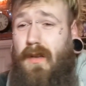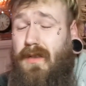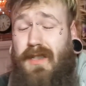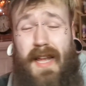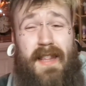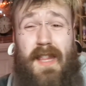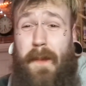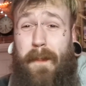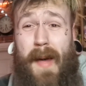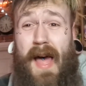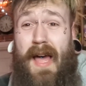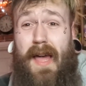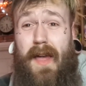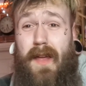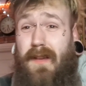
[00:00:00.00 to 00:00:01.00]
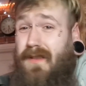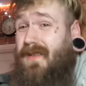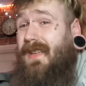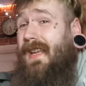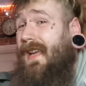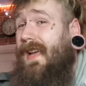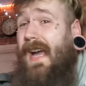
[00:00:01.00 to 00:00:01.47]
send it back
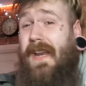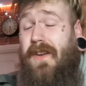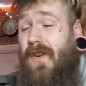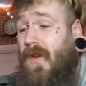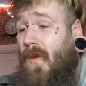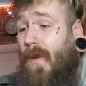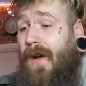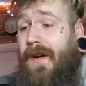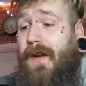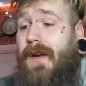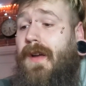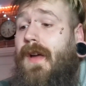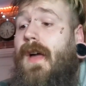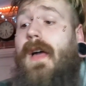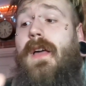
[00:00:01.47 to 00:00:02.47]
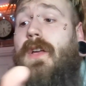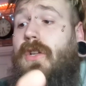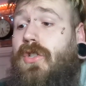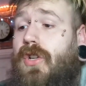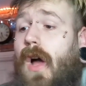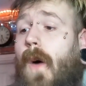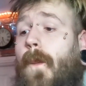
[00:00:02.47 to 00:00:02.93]
so you can get a new one.
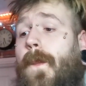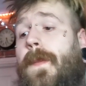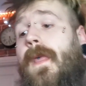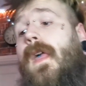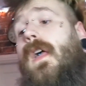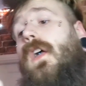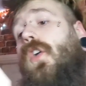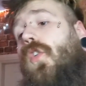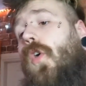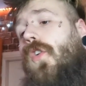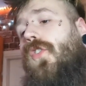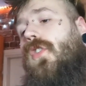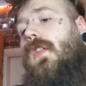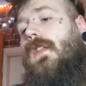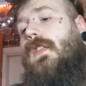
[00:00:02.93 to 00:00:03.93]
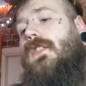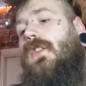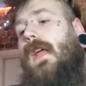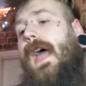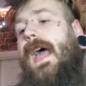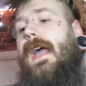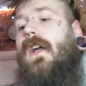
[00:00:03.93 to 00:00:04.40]
So, another
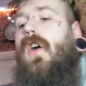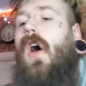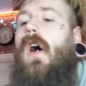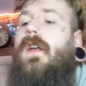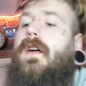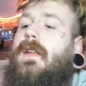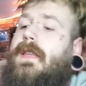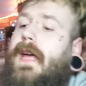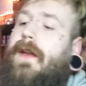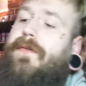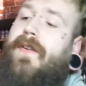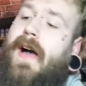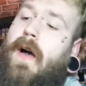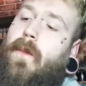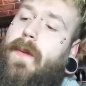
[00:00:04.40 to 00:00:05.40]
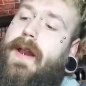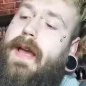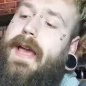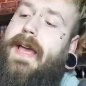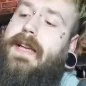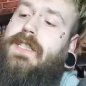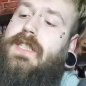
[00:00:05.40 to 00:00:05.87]
con that I found with
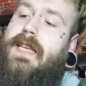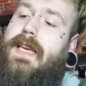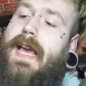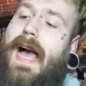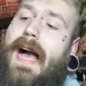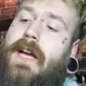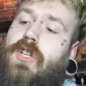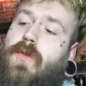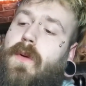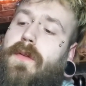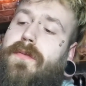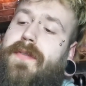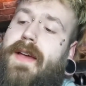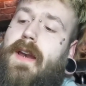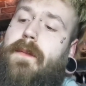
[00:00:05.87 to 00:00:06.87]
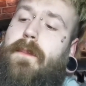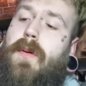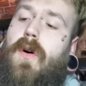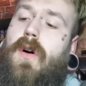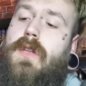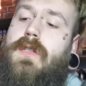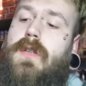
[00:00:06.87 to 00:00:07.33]
it is the actual filling
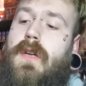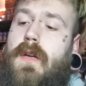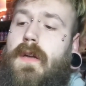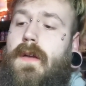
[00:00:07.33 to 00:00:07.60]
port.